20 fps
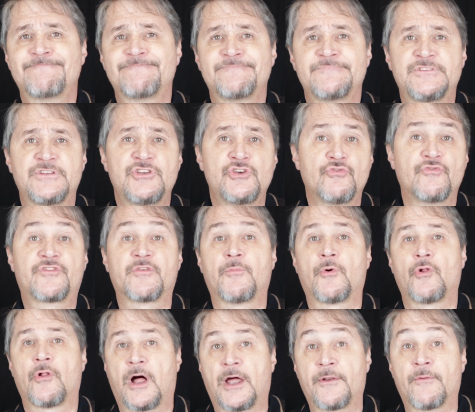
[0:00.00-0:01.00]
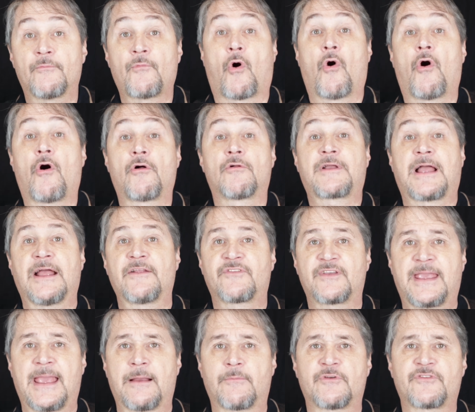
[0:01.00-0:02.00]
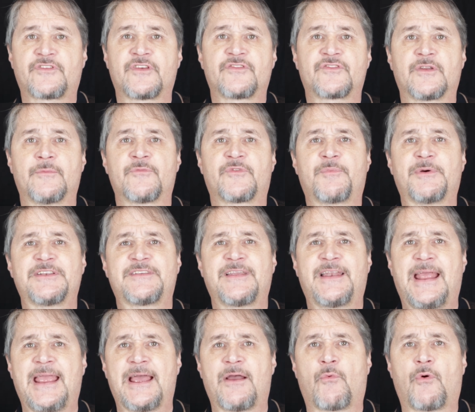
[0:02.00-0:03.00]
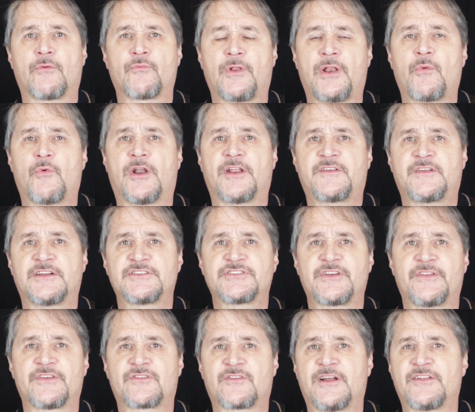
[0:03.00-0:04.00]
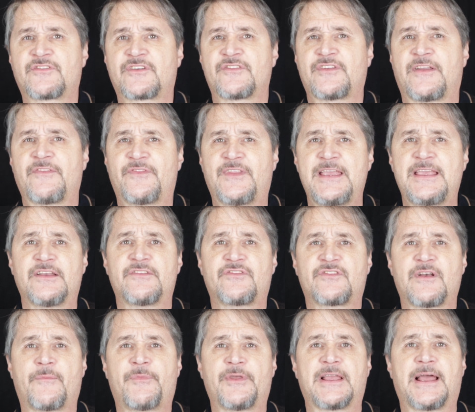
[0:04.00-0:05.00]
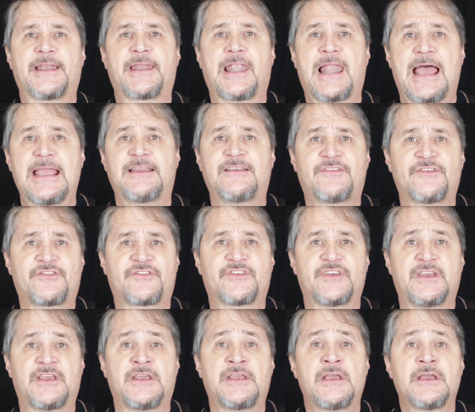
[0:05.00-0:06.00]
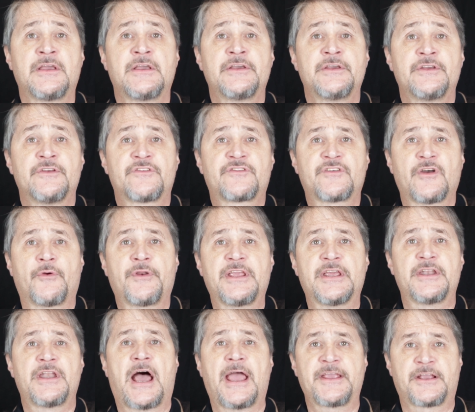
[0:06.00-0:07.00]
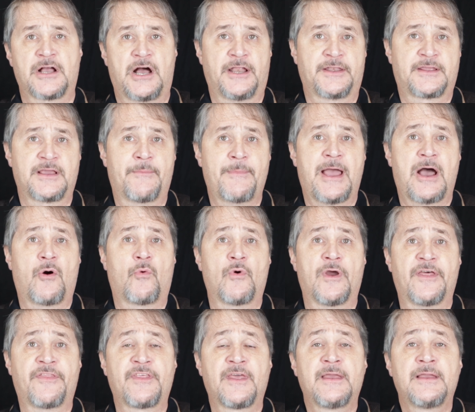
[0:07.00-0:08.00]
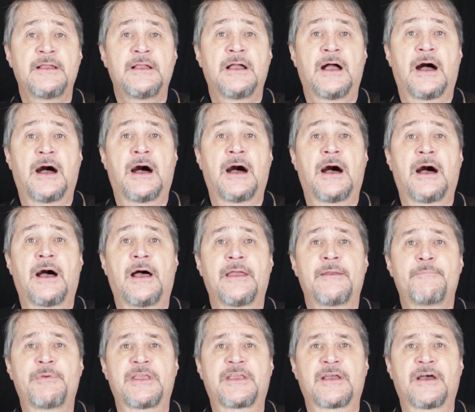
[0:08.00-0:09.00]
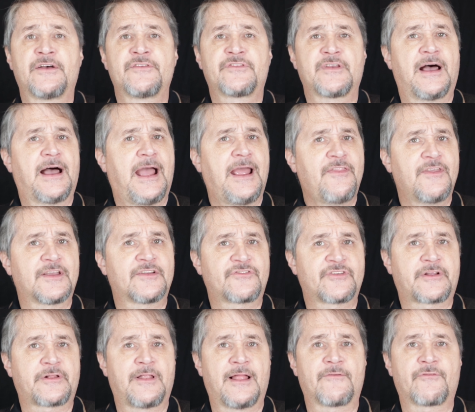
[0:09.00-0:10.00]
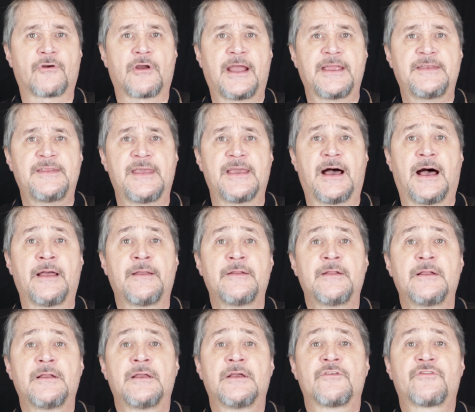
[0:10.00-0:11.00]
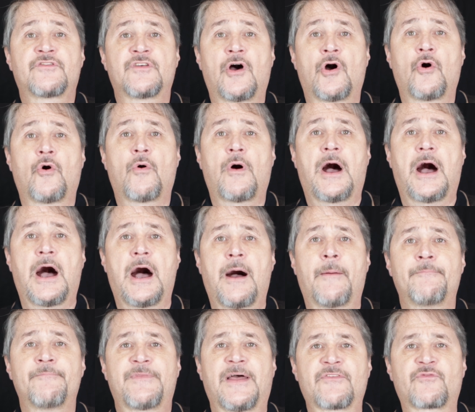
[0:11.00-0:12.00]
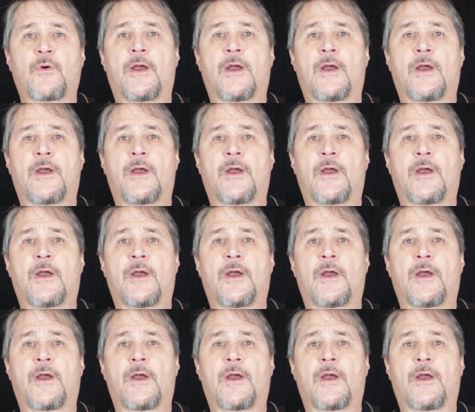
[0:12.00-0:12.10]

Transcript: usable on all kinds of camera systems. But today I really want to touch on this lens because I think it's something I'd like to see Sony and Nikon come out with because I think it's a clever idea. So that's